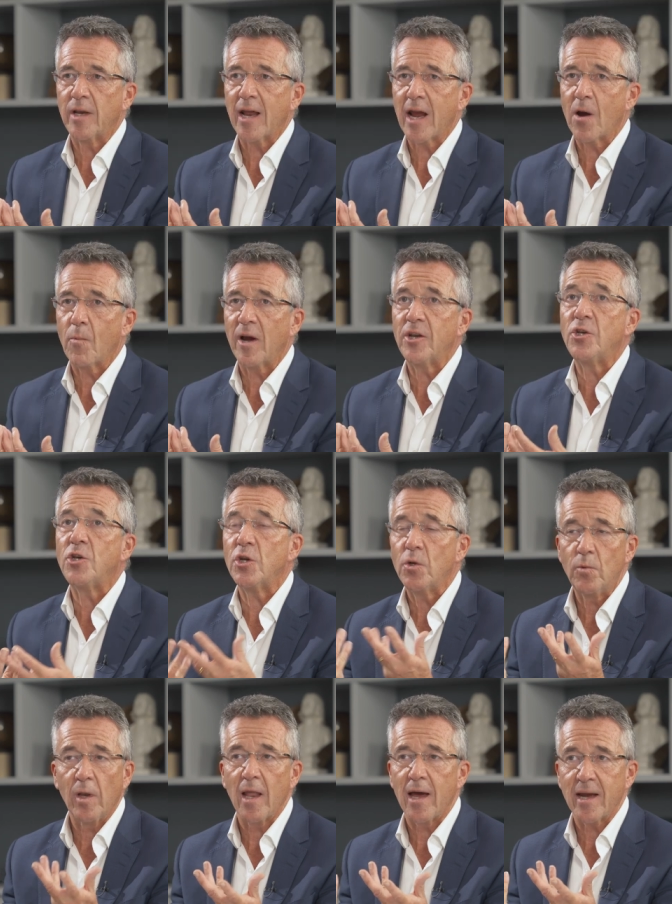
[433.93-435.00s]
and how I
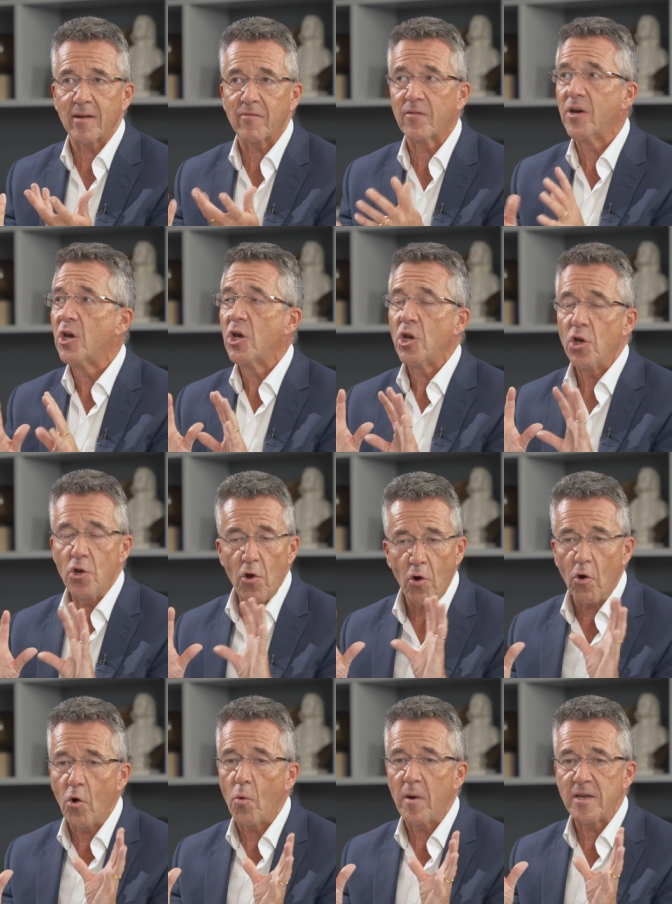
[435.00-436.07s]
do life. Not
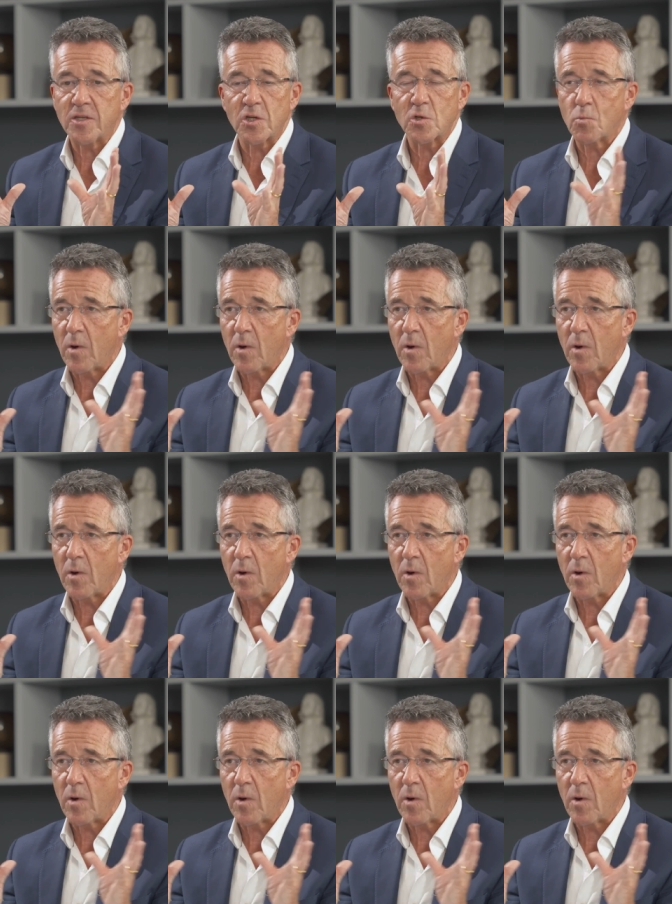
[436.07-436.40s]
always as